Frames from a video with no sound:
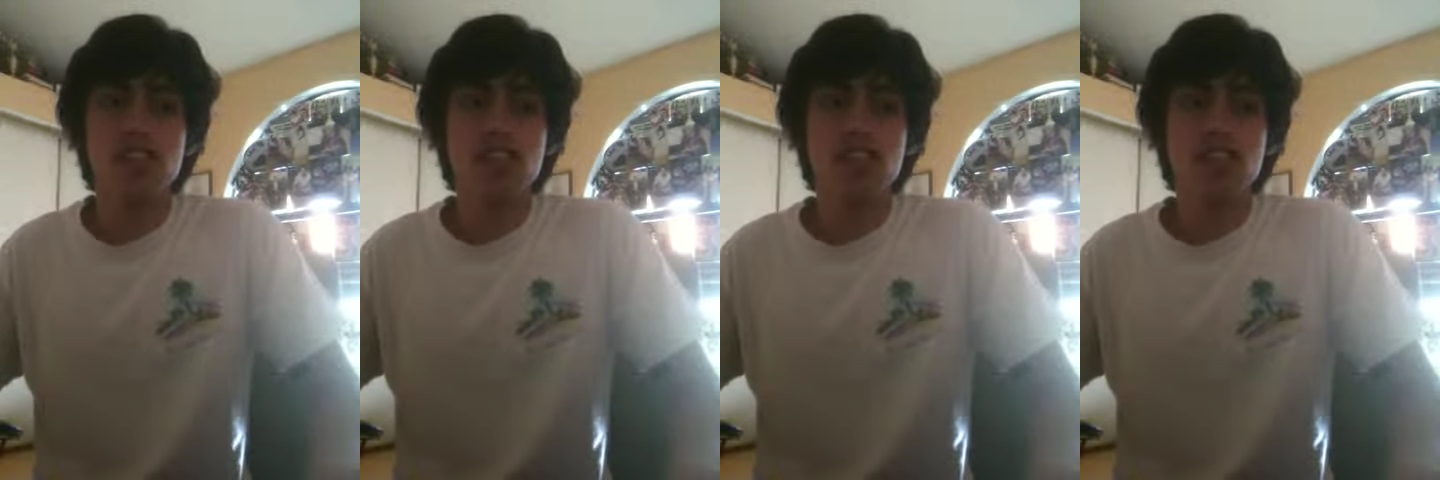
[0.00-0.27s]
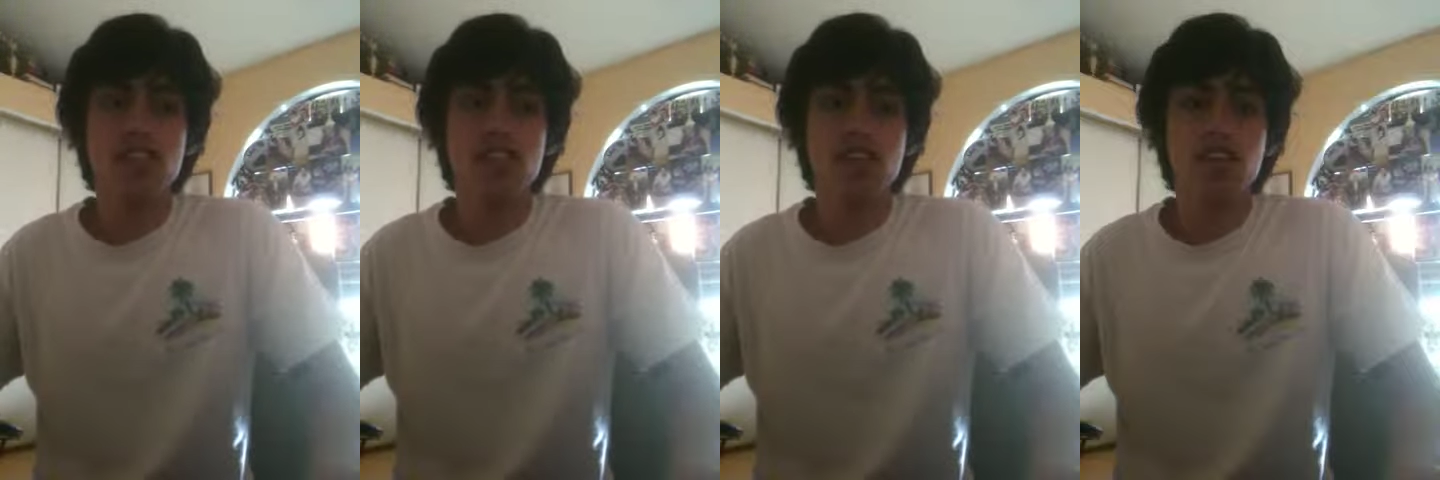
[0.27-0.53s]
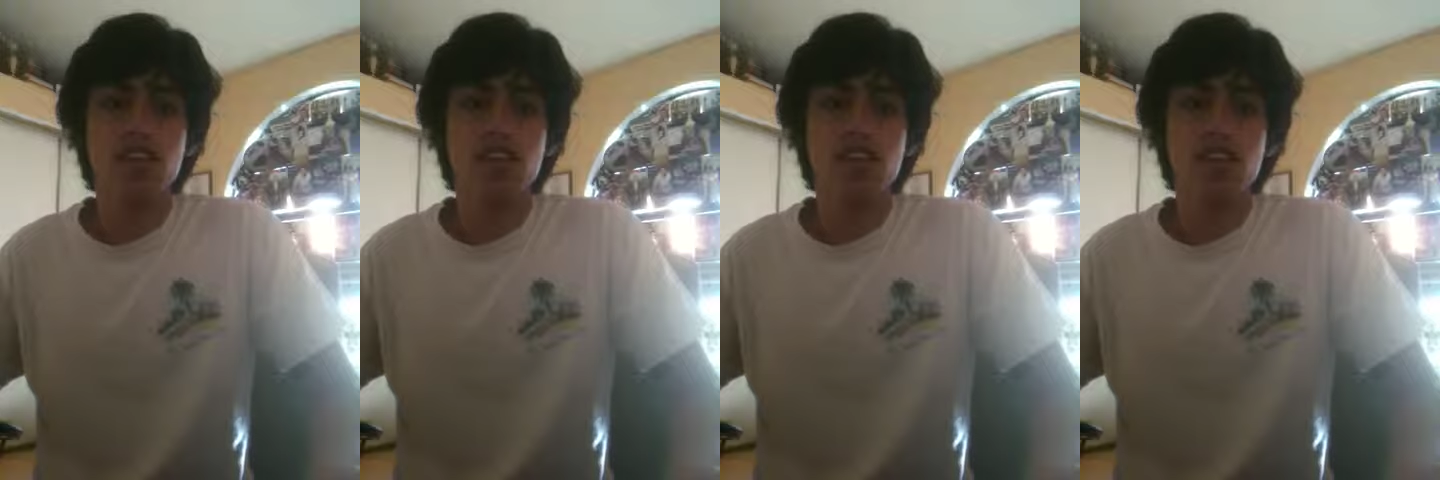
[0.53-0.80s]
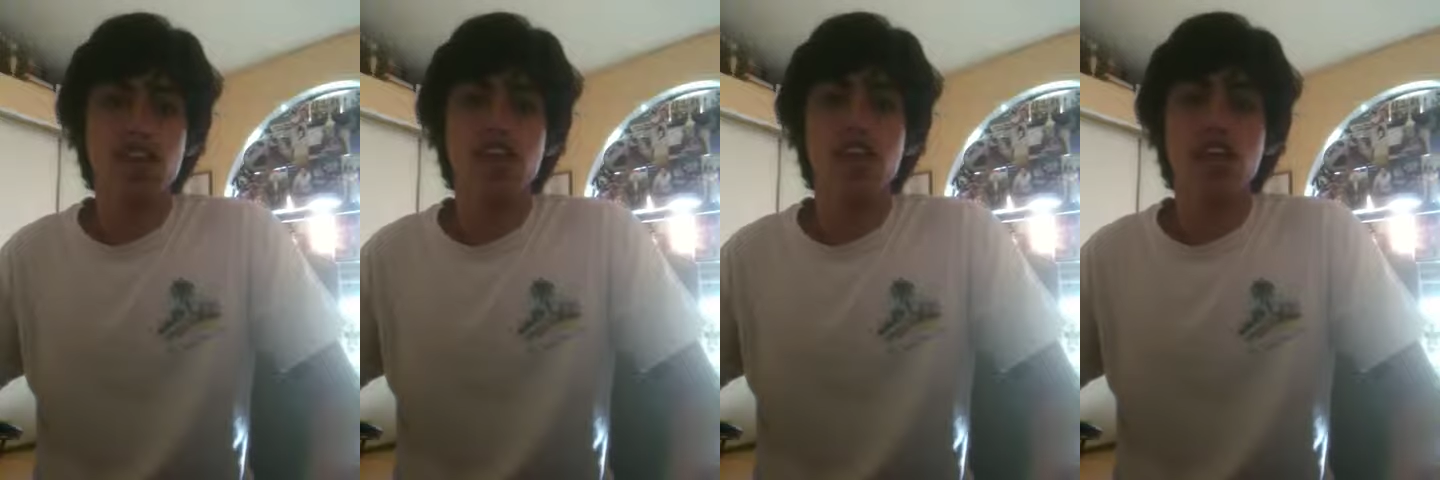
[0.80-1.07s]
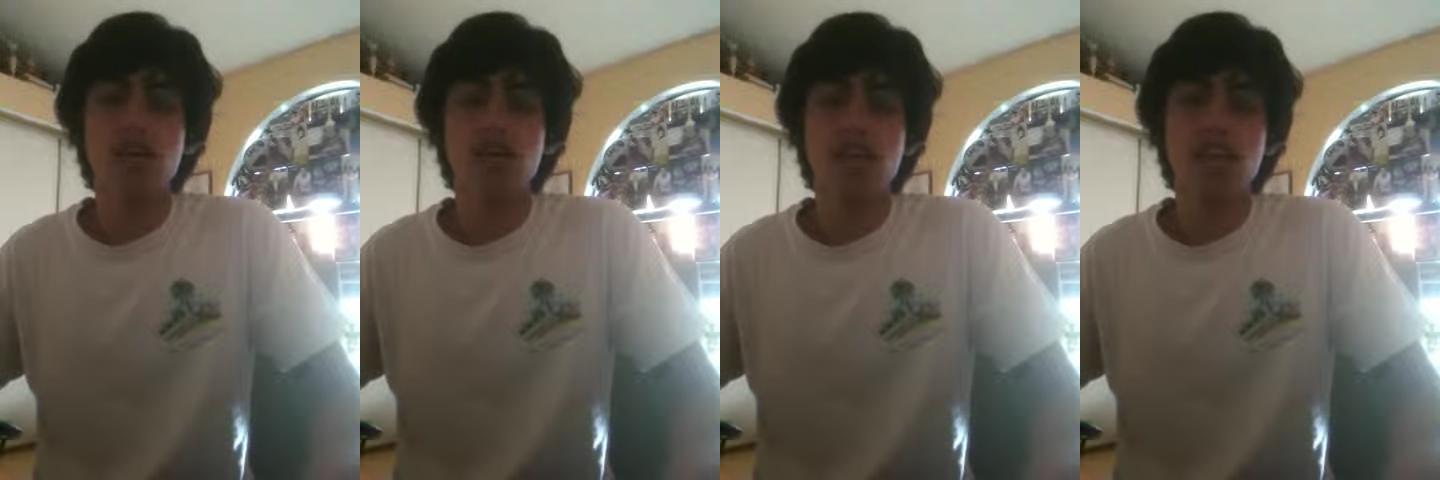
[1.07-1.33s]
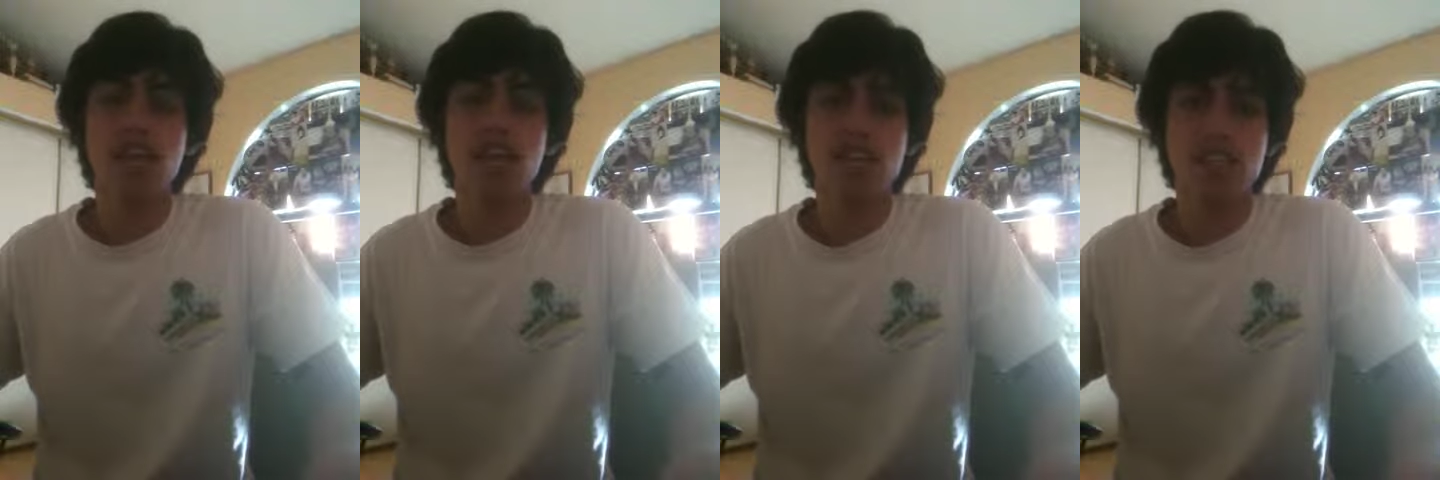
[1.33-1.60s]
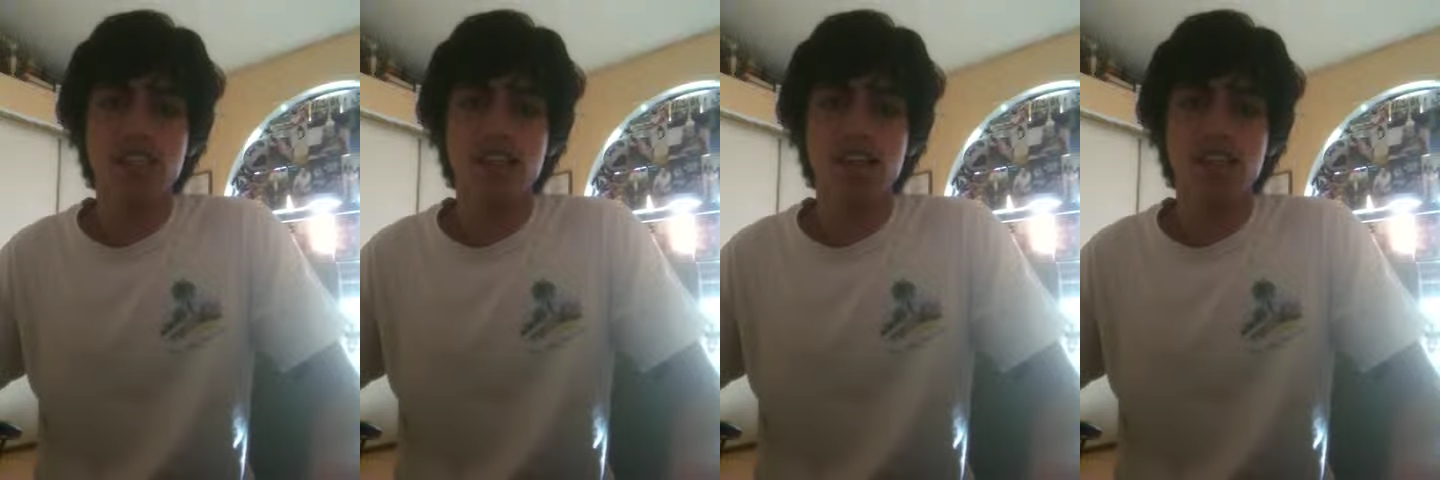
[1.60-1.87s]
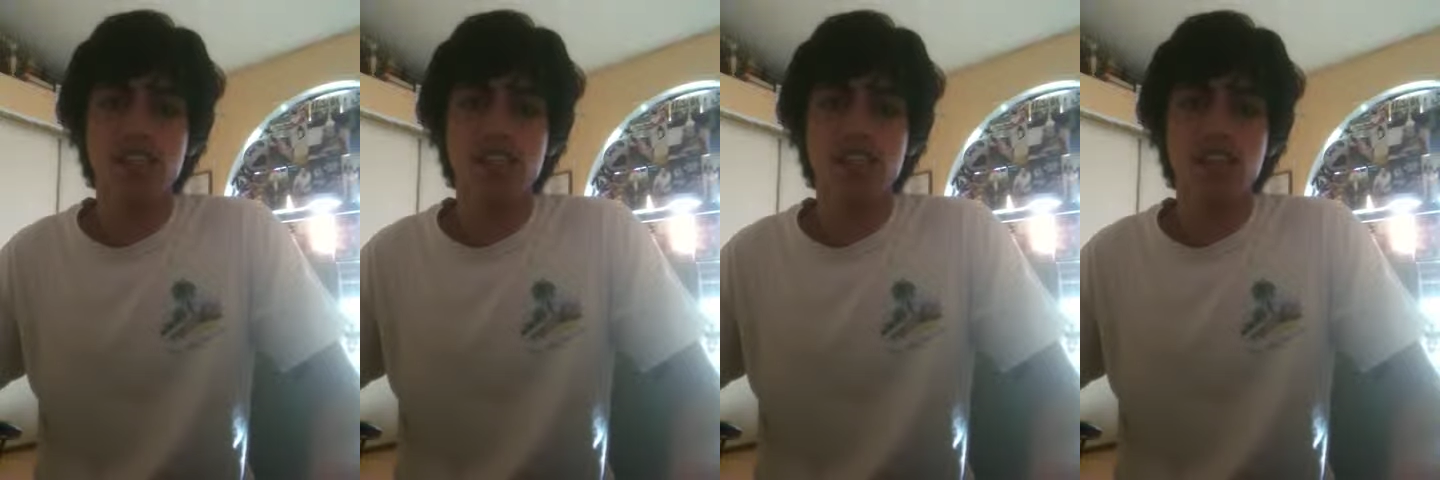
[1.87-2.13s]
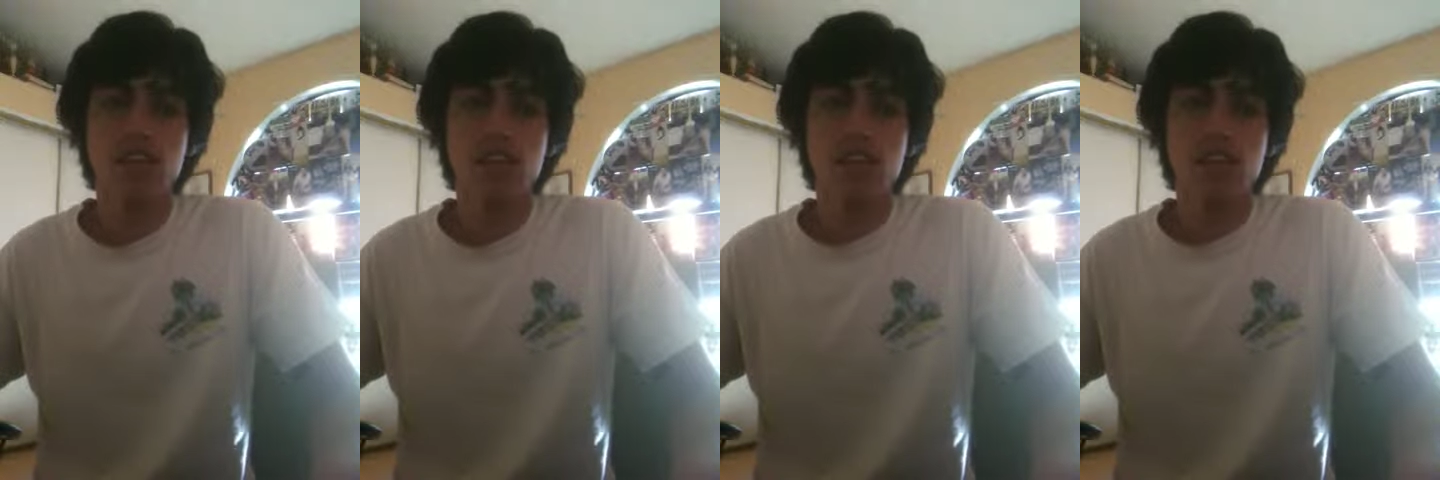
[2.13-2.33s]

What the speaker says: in Syria getting Colombian neckties.